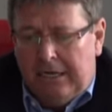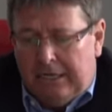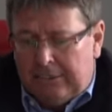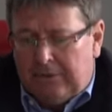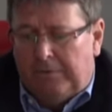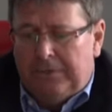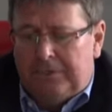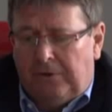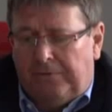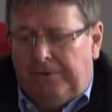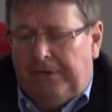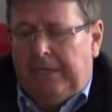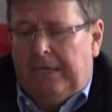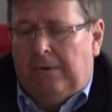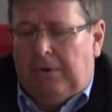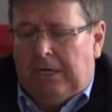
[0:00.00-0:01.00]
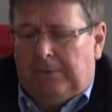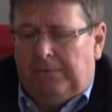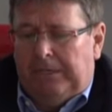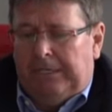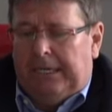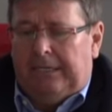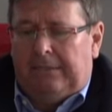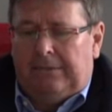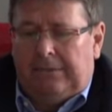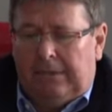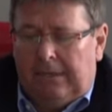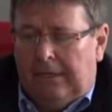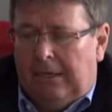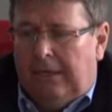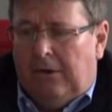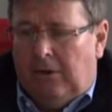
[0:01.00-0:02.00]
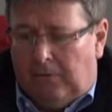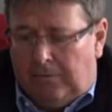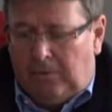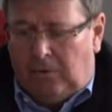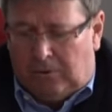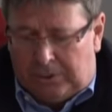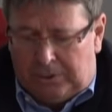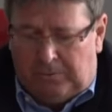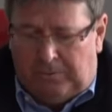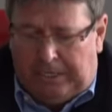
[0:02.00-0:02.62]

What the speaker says: So in Slovenia, what we did, of course,